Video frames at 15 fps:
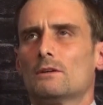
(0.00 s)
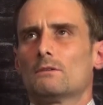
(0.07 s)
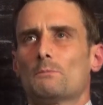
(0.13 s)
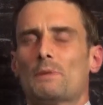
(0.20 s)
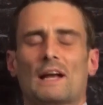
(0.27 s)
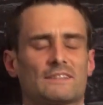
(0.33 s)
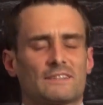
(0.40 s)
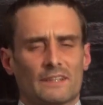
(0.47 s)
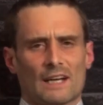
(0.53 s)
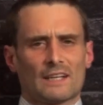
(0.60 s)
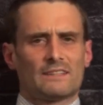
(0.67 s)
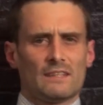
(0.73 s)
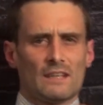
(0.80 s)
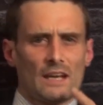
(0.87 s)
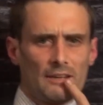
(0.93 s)
Passed the
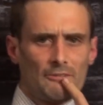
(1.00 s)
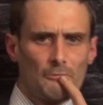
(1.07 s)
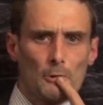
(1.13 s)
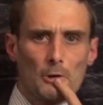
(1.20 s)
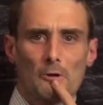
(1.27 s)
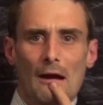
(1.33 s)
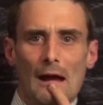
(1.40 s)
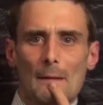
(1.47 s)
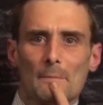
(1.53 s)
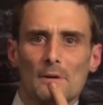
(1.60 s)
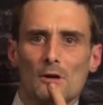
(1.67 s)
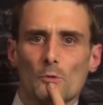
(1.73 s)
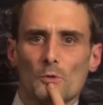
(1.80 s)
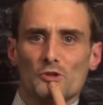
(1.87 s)
1994 crime bill,